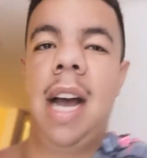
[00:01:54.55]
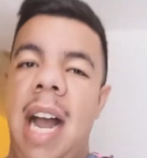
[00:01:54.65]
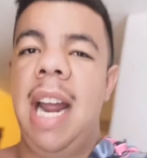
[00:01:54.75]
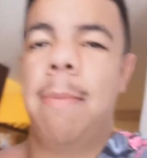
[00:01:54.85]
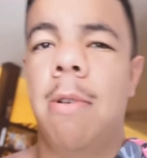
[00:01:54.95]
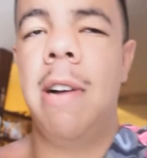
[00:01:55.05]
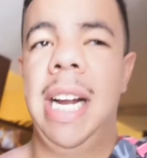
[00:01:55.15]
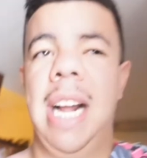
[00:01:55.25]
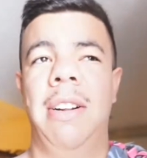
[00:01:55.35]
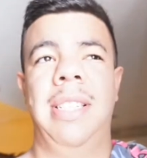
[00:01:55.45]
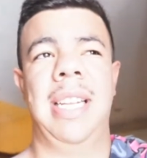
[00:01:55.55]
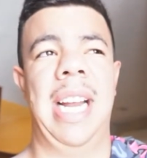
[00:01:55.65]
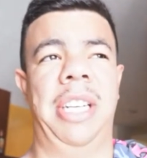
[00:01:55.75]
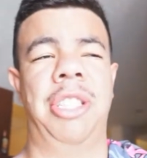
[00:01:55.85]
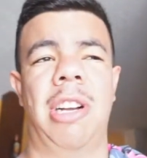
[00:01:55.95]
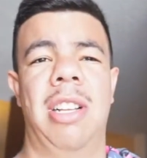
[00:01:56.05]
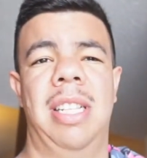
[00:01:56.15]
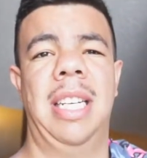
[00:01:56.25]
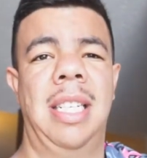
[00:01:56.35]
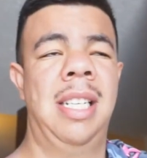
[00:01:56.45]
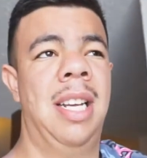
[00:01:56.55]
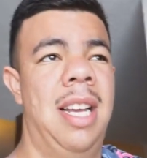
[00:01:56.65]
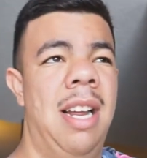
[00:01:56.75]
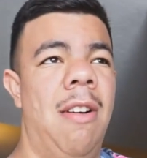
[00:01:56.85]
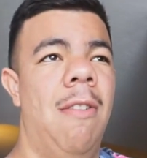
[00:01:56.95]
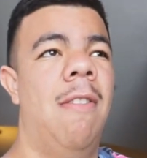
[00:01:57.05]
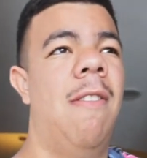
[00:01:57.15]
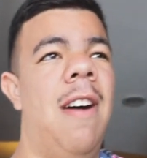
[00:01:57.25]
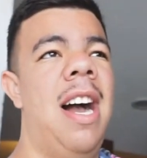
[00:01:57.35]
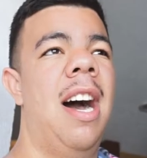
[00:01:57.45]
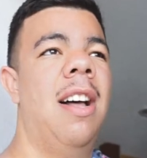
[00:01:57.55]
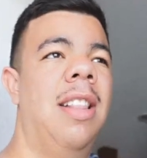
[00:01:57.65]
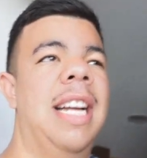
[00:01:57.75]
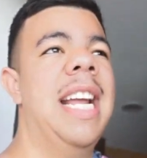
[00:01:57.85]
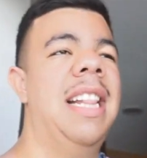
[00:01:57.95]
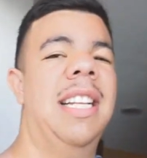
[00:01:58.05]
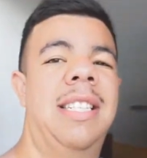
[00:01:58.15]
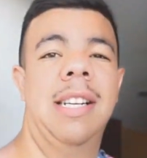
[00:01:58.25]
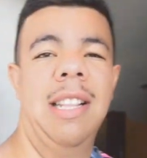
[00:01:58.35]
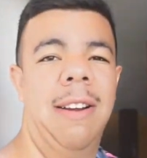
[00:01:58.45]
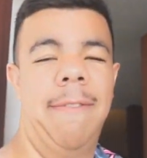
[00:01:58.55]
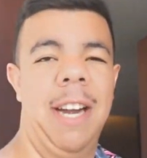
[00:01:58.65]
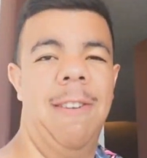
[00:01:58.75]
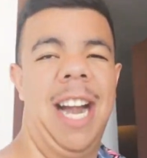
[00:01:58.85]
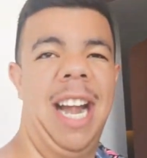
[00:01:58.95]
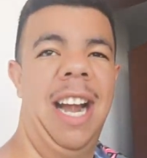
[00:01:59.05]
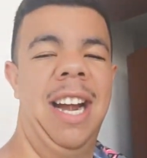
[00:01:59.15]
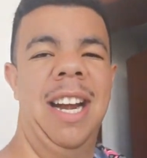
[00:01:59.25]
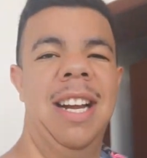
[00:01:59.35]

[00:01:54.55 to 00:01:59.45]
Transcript: am going outside shirtless. Wow, look at this other view right here.